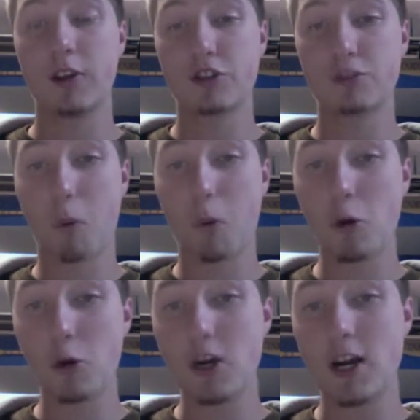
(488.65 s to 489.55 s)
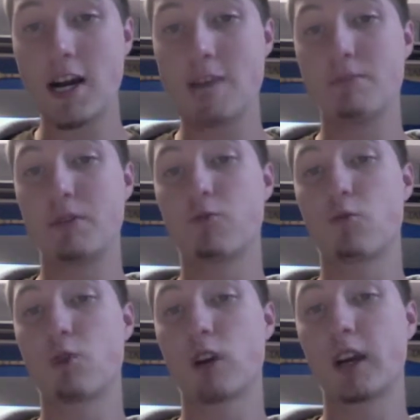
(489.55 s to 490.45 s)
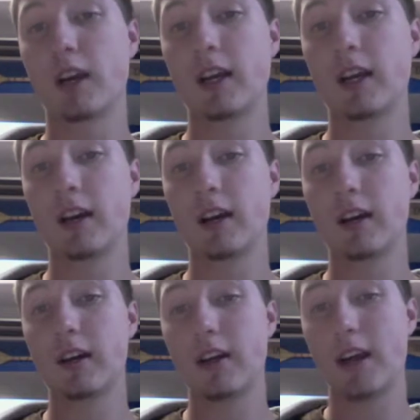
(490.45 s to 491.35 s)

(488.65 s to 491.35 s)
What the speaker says: Spore I've been working on,